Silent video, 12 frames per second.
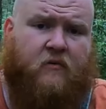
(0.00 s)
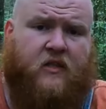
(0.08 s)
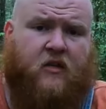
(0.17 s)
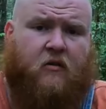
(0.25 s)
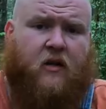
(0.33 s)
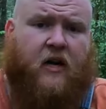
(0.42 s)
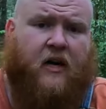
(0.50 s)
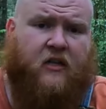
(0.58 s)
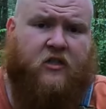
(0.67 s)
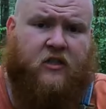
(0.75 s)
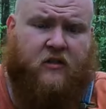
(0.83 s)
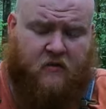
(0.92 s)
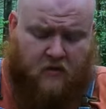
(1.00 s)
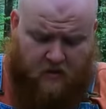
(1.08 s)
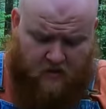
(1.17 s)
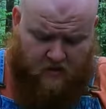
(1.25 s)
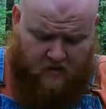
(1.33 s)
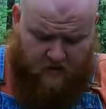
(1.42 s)
that was killed in action.
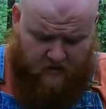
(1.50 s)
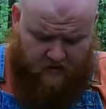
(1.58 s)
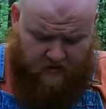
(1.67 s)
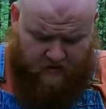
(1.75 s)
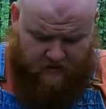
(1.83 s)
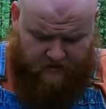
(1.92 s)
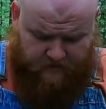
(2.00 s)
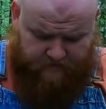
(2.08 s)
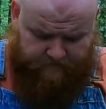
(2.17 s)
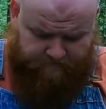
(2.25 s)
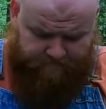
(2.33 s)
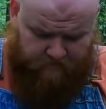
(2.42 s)
Uh,